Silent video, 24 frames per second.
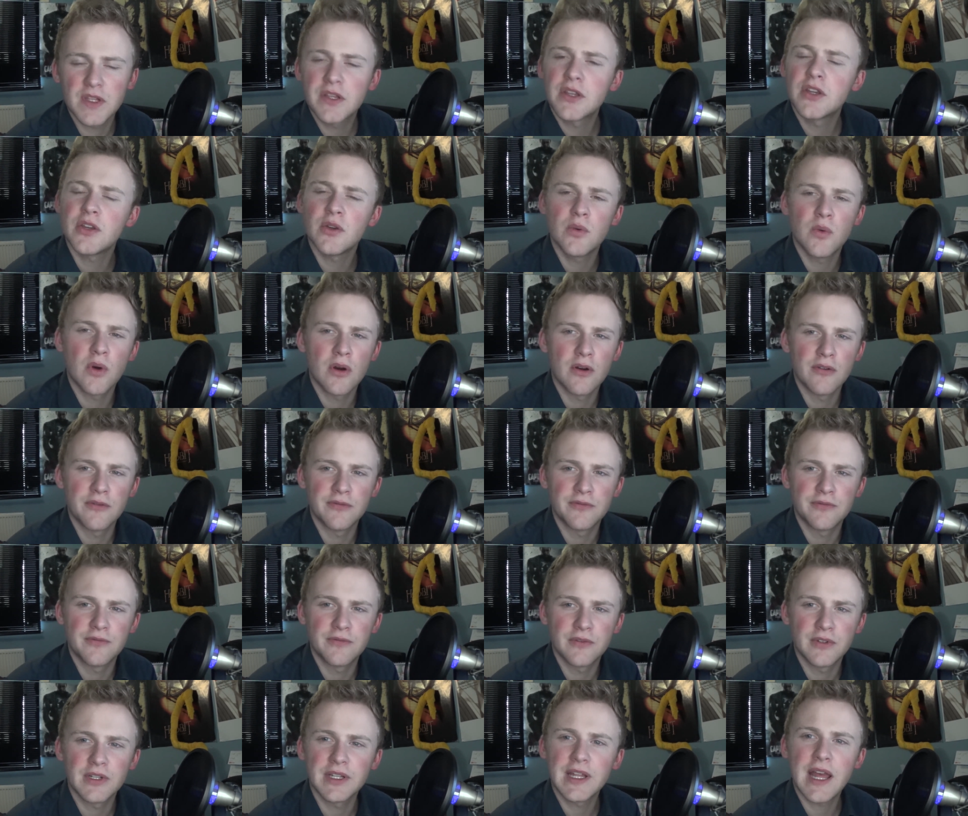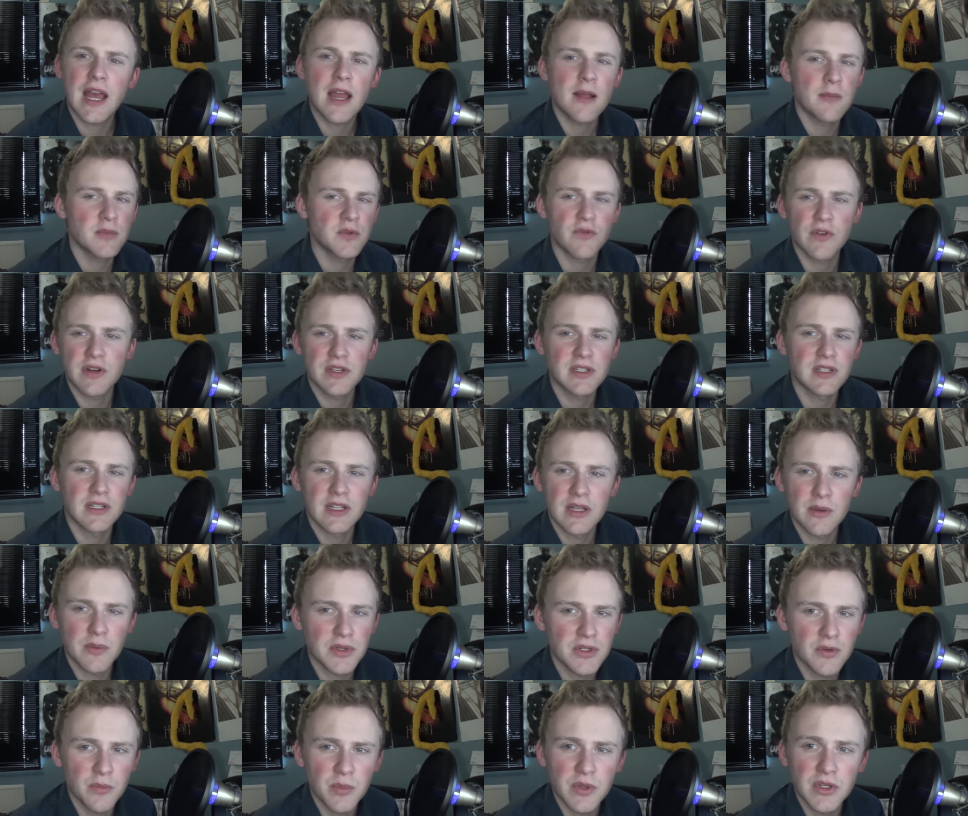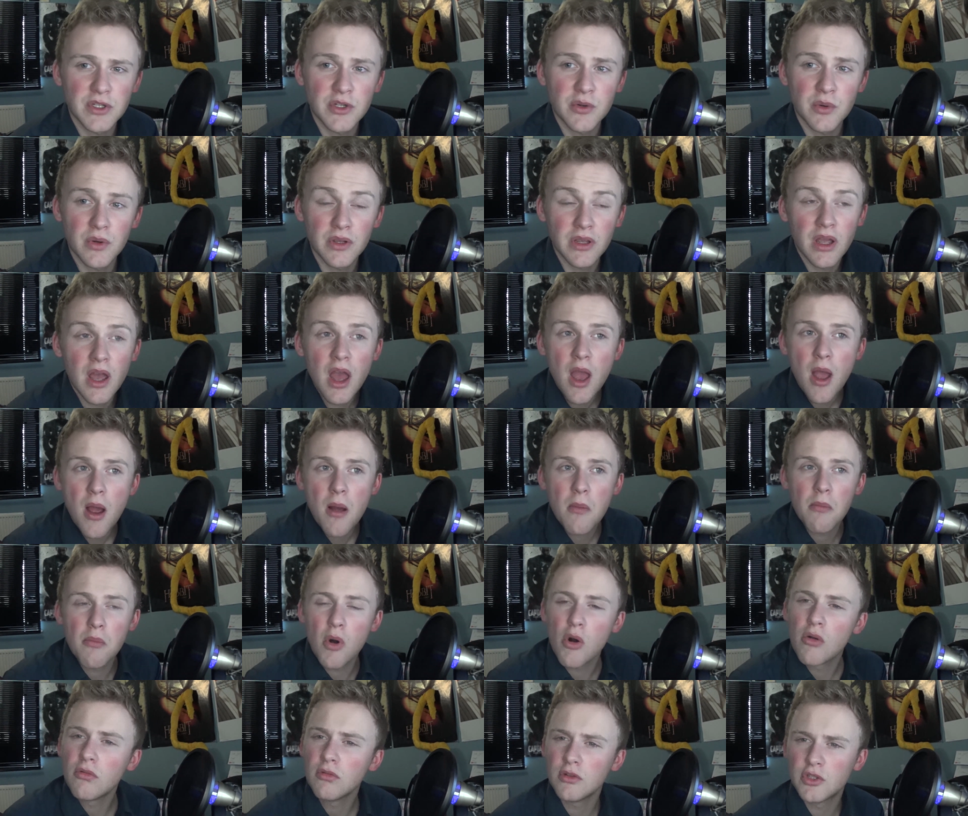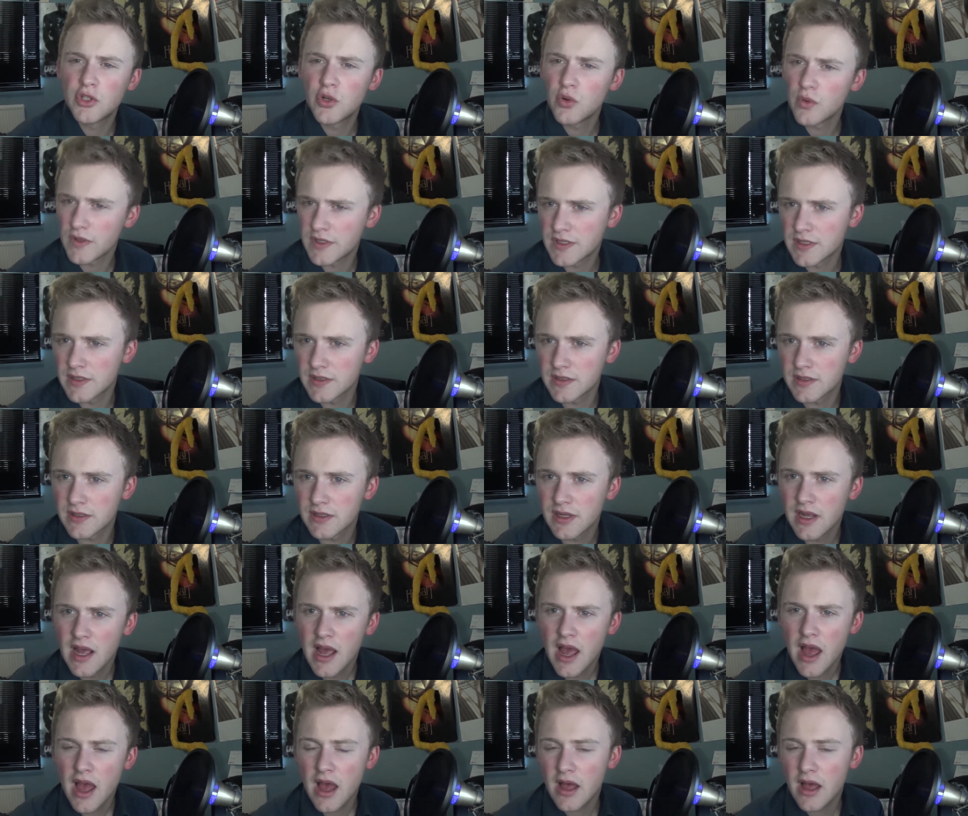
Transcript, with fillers: queue of games recently which have been doing moral choices.